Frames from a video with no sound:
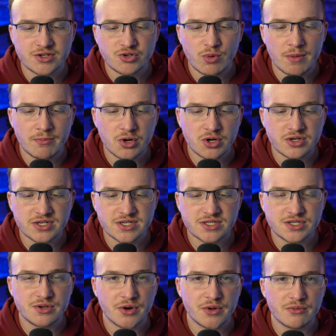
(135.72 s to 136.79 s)
Terrell
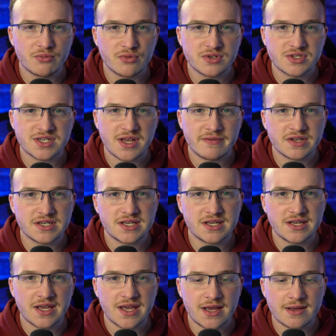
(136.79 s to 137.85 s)
Burgess, you know the rules,
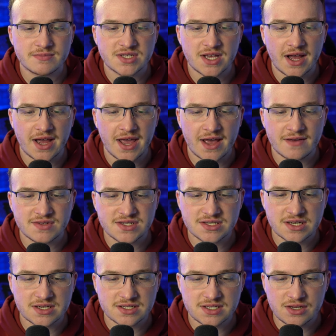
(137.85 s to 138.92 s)
17 games. I have
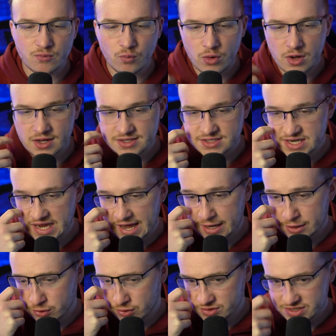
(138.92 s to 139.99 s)
61
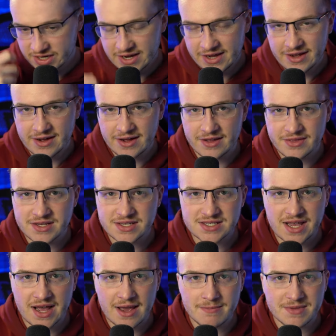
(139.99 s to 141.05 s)
tackles. This
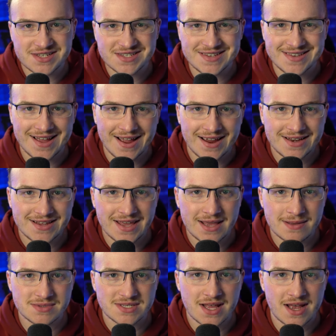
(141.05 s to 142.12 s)
guy missed 9
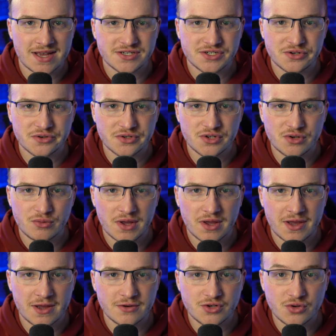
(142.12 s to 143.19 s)
games last year due
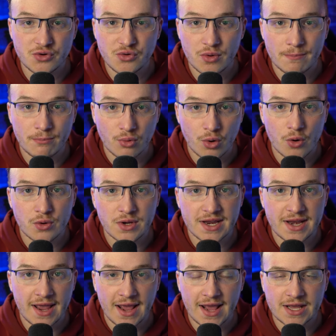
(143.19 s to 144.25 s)
to a
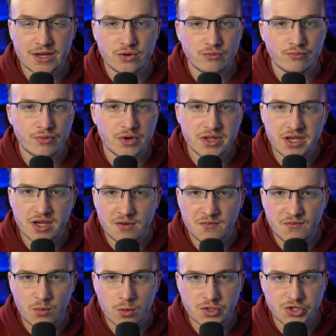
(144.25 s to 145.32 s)
broken ankle. Really
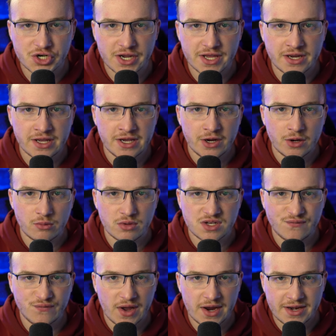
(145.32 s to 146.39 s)
unfortunate.
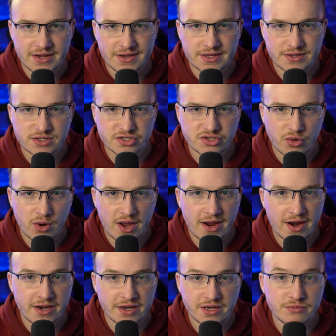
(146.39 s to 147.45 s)
Was finding his
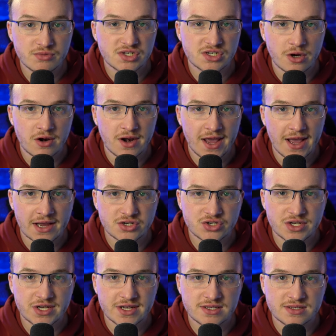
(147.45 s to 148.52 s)
stride, and he was starting to
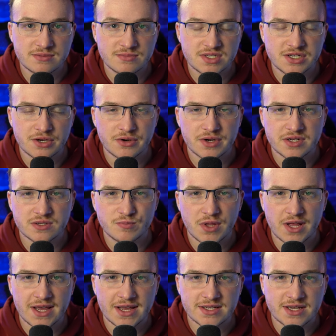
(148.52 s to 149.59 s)
actually get some serious
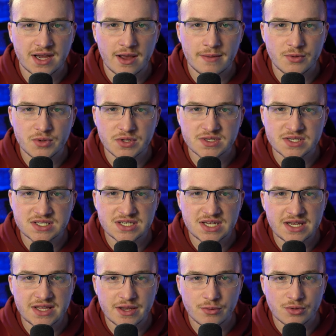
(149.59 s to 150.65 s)
playing time. You could
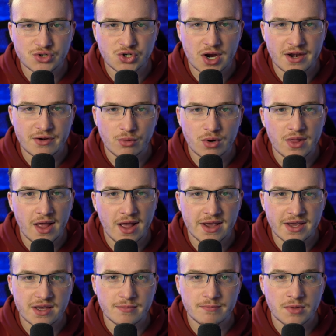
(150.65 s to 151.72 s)
see they were trying to
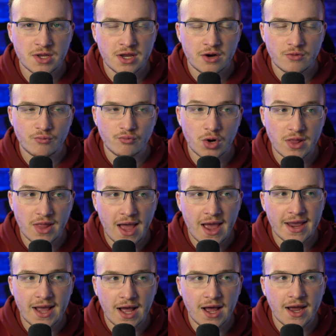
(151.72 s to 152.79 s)

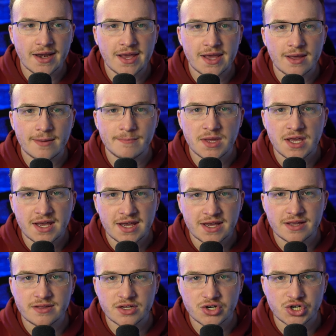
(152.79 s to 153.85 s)
rely on him
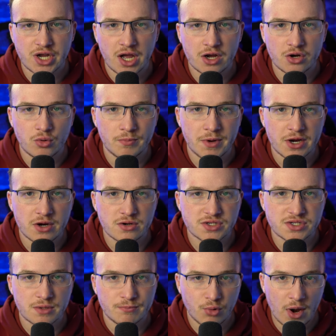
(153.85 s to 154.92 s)
in the Chicago
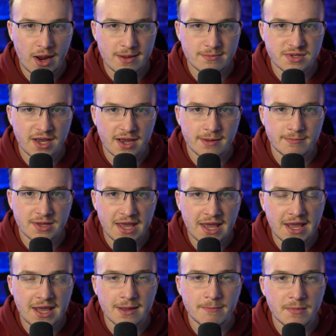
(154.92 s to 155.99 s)
Bears primetime
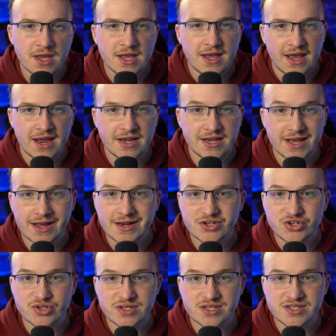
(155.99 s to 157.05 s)
game, and he
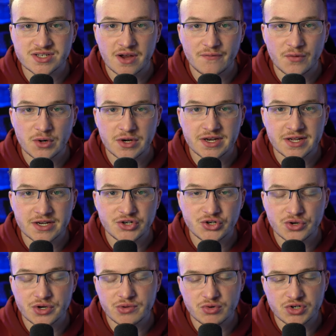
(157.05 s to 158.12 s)
actually suffered an
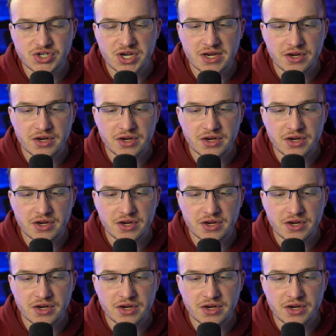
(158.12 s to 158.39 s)
injury, which